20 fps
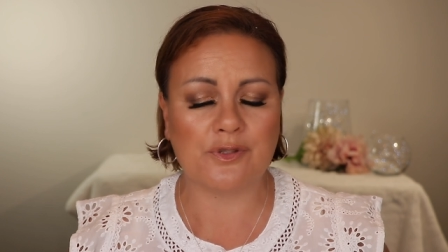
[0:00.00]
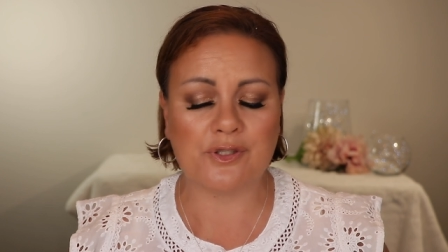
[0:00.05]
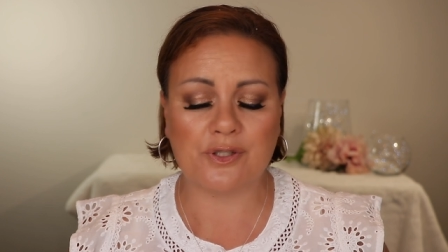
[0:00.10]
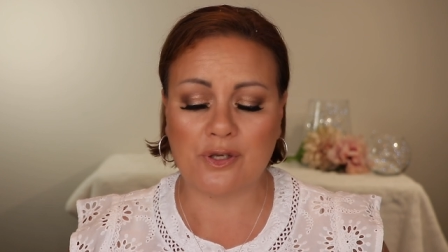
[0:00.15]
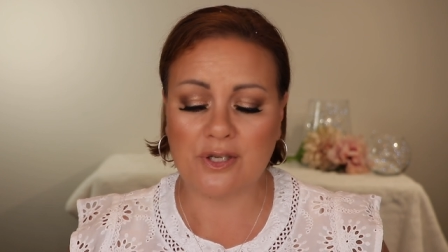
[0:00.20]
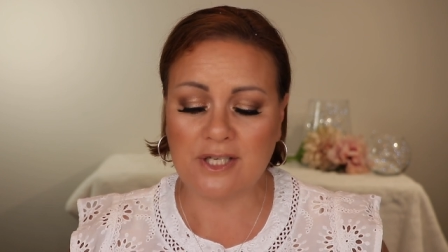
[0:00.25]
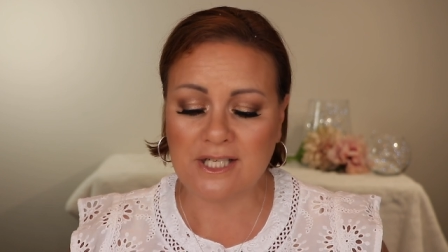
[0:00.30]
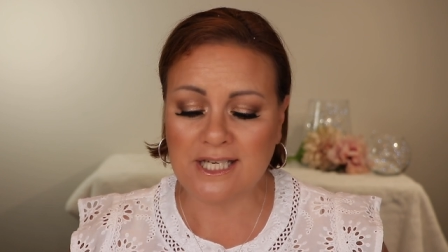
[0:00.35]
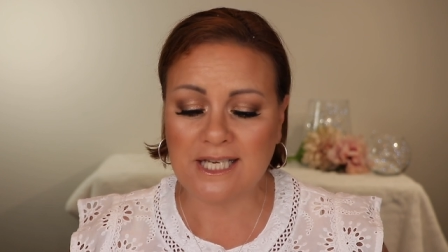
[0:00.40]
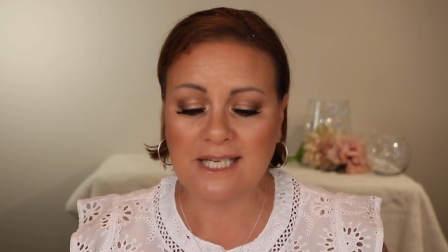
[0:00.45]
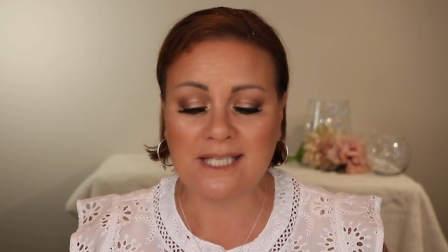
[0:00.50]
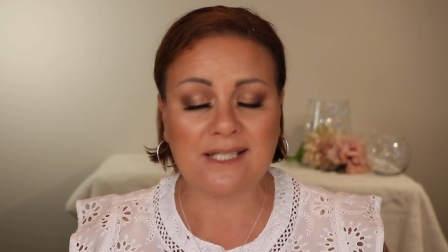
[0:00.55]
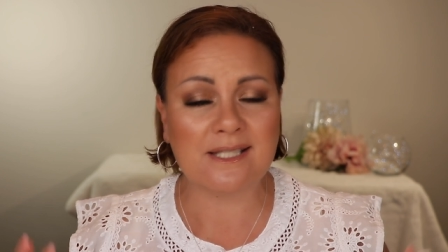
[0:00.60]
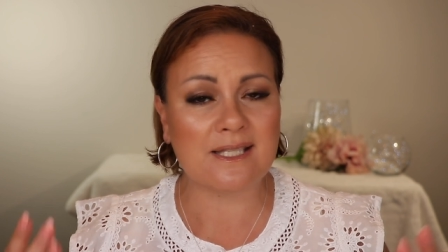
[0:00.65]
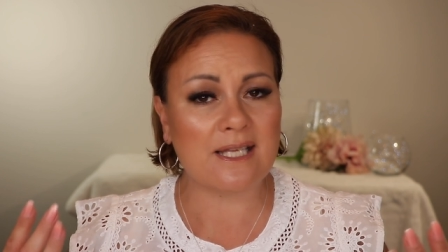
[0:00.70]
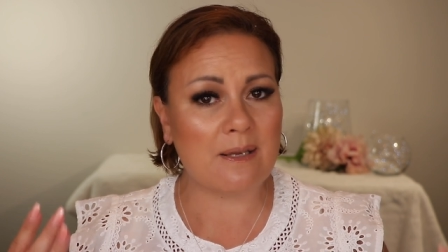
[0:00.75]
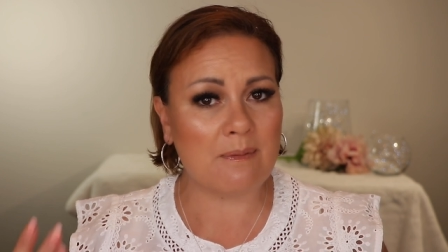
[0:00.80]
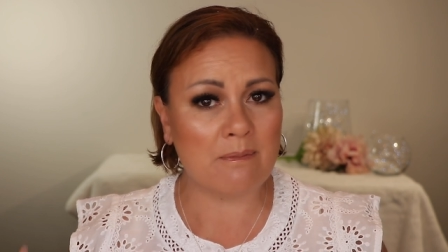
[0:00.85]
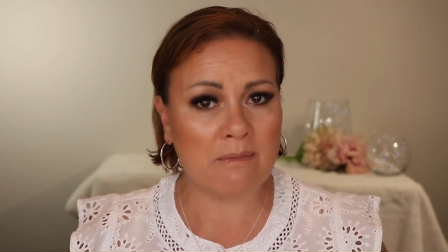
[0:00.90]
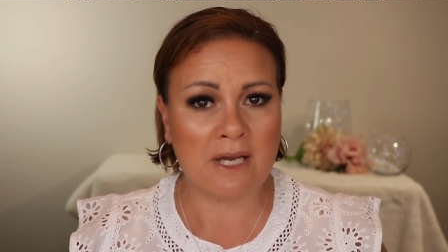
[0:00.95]
So yes,
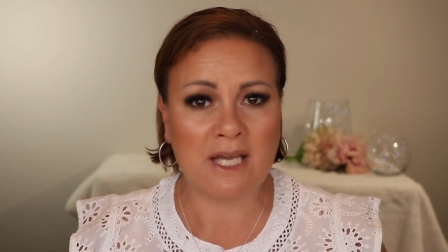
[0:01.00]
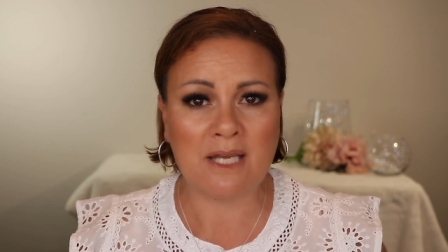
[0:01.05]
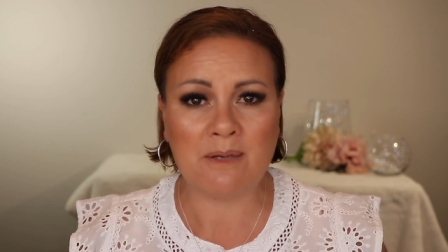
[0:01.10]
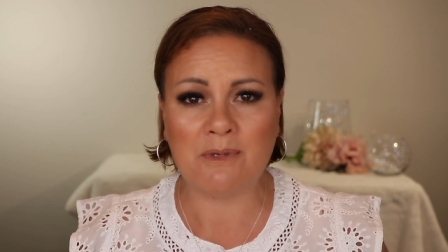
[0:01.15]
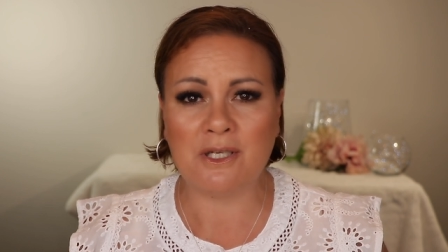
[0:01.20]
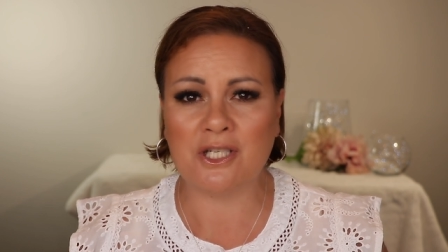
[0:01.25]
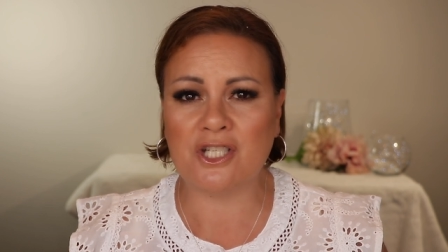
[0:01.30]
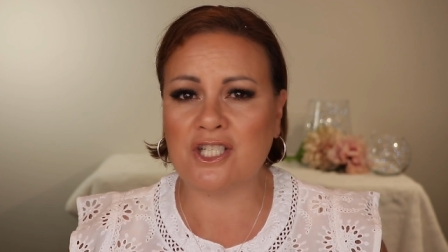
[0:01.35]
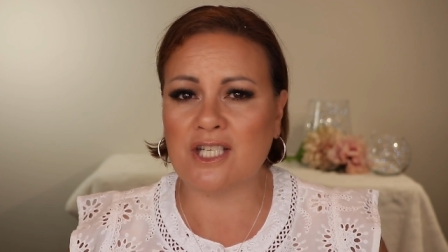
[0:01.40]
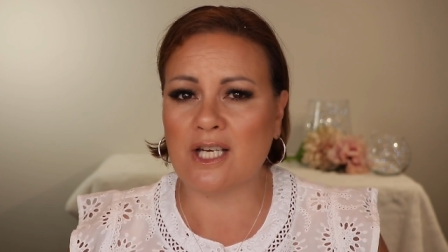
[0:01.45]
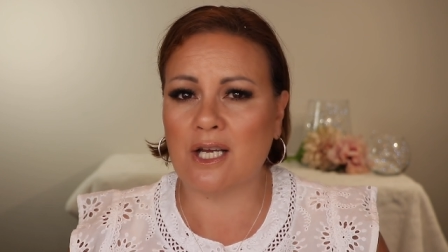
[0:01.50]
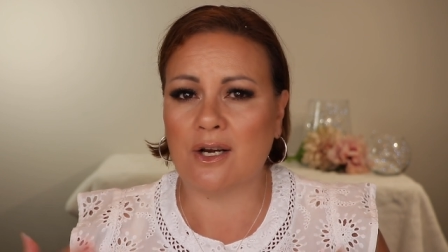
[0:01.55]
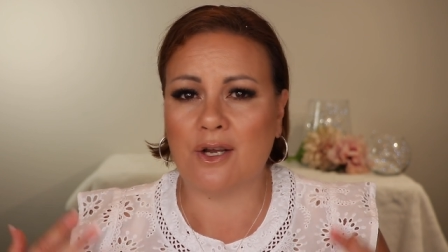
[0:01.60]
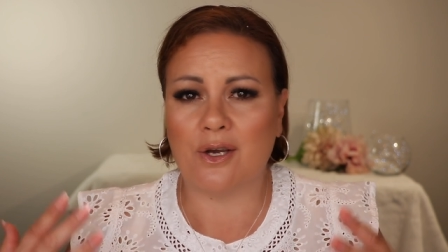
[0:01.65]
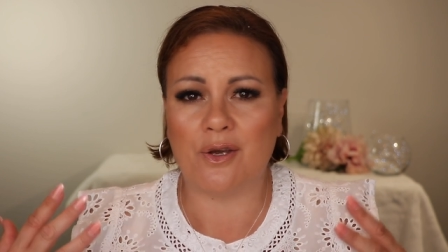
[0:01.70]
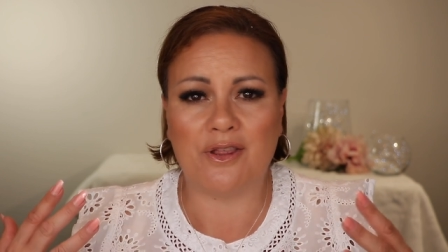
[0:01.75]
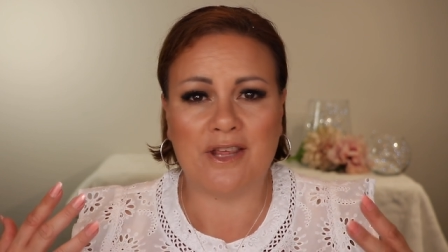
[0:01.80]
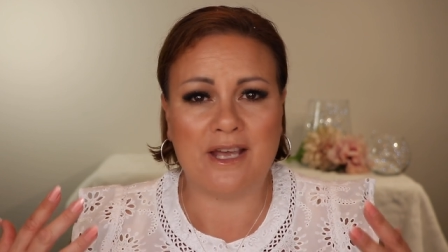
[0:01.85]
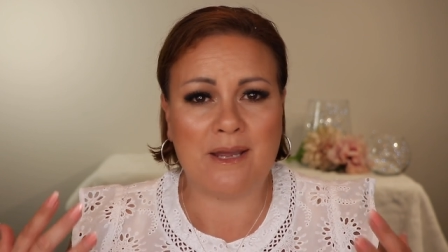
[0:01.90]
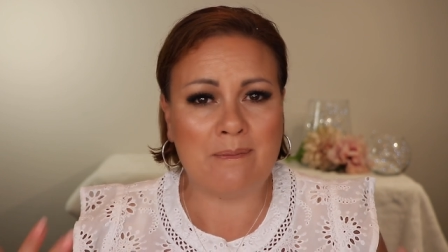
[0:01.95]
they may be
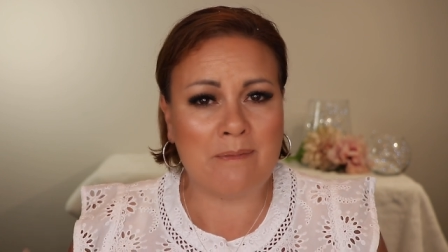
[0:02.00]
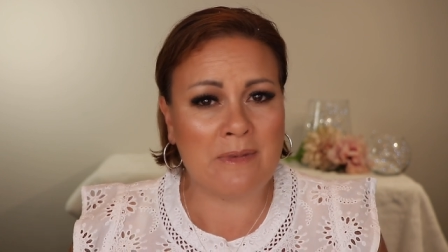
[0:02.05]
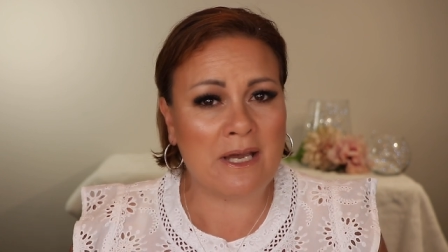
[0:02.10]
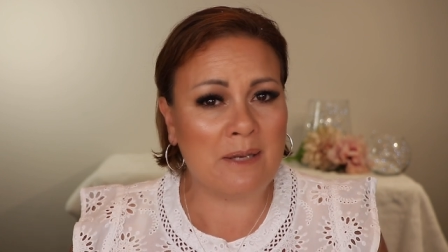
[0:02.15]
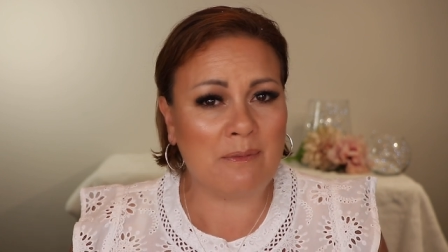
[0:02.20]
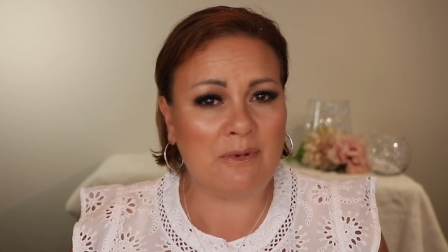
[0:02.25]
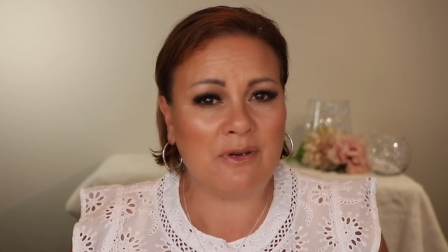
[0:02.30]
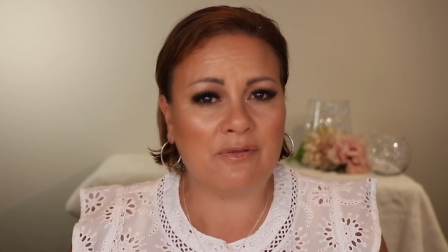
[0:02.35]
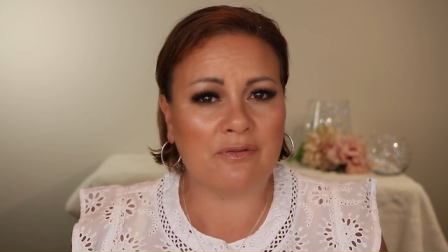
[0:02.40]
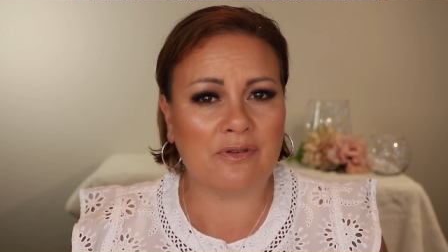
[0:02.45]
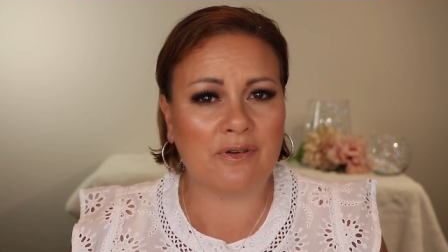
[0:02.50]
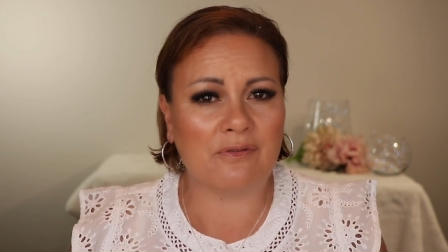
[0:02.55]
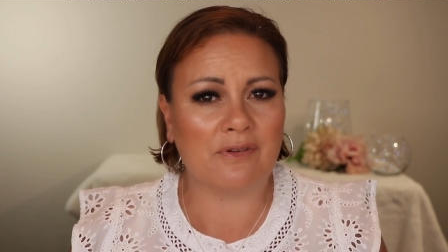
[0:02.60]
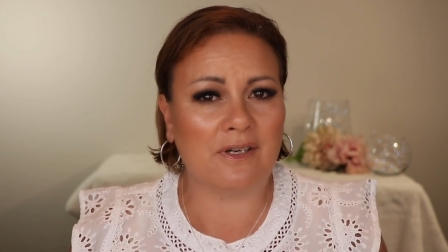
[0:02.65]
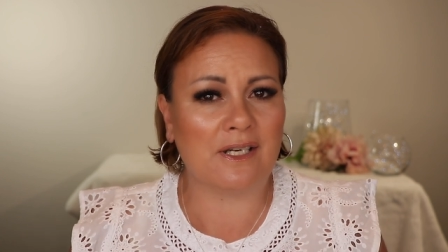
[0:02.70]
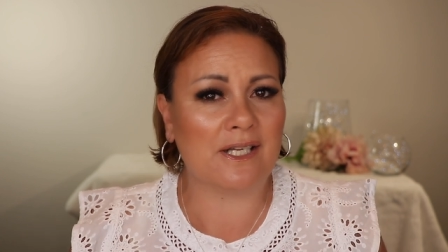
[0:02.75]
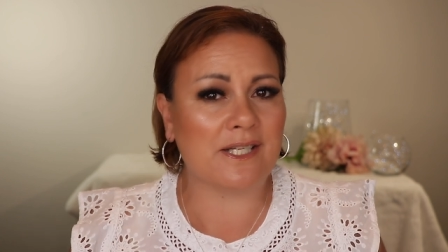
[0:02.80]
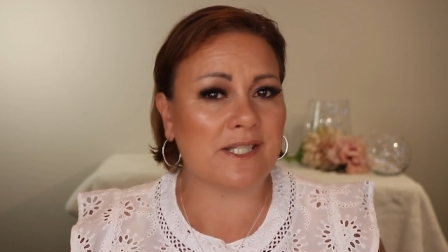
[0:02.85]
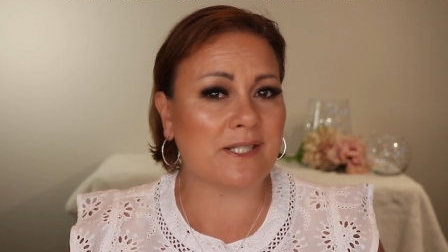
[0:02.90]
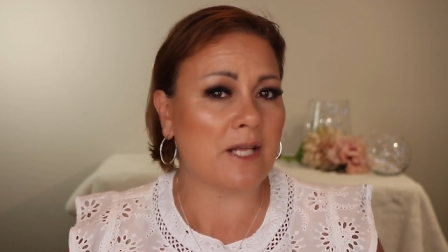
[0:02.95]
shallow, they may be
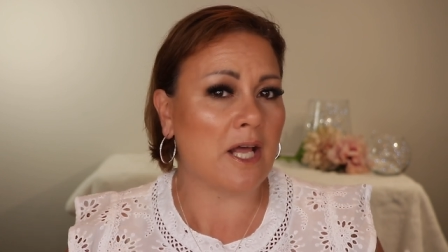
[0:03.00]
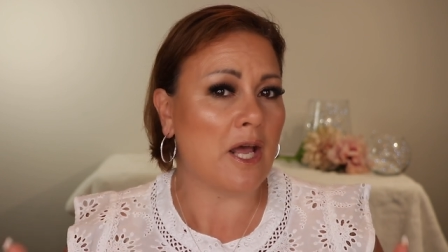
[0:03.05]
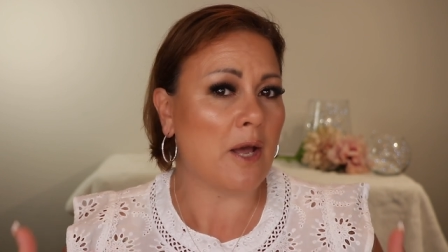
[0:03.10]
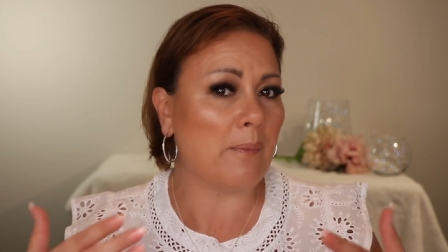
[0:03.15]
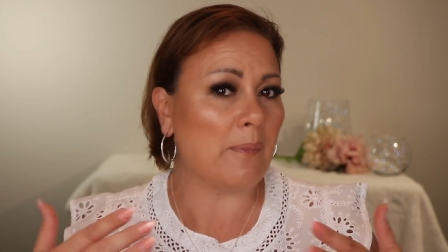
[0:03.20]
frivolous,